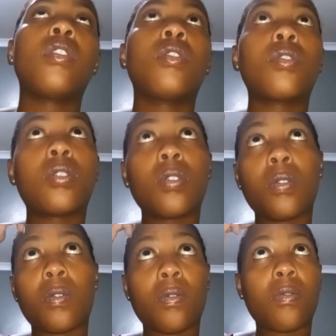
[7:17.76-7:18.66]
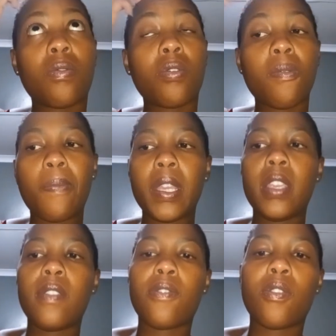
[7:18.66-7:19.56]
So for
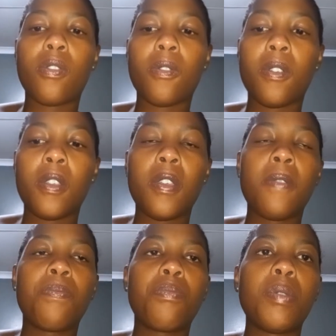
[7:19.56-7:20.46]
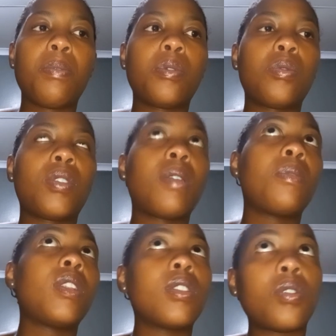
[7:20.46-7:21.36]
me, for people to come
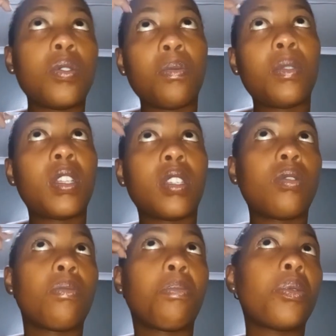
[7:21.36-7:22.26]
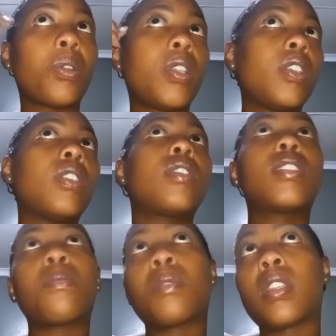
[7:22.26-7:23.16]
and assume that I don't pray, that's
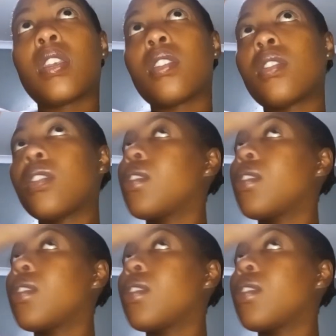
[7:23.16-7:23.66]
something else.